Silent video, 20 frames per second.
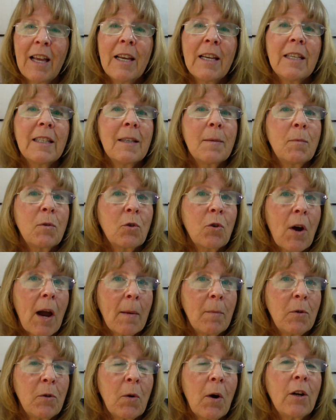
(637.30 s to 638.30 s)

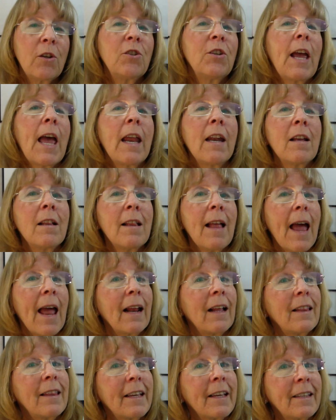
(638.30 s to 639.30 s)
Subscribe to our channel
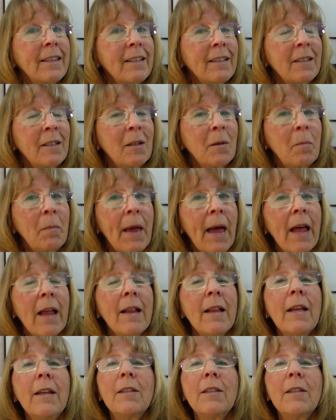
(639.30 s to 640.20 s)
and click the little bell